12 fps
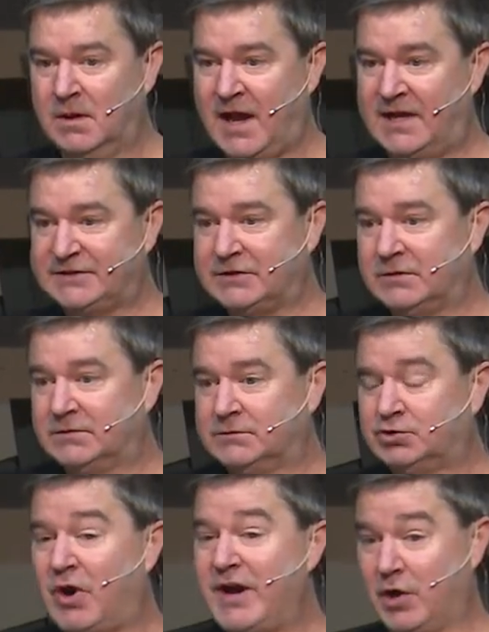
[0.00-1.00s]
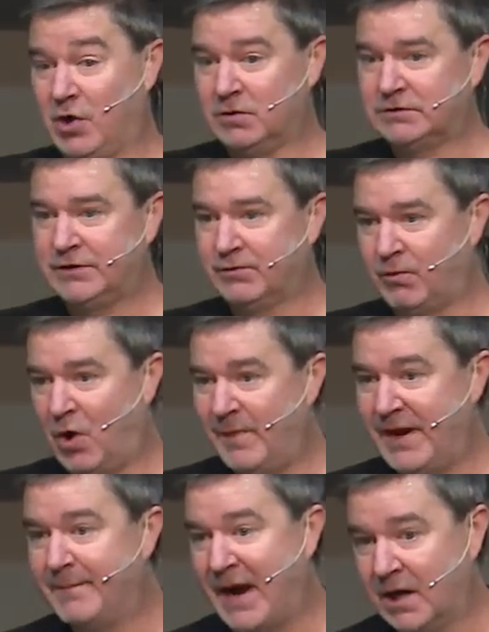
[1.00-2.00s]
as a traitor to the
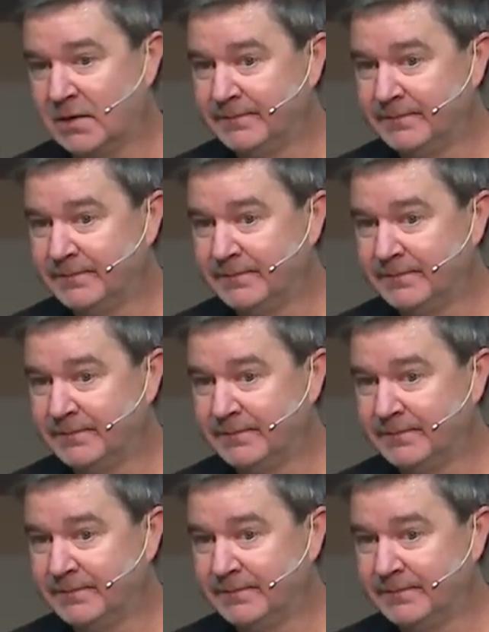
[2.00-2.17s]
Roman Empire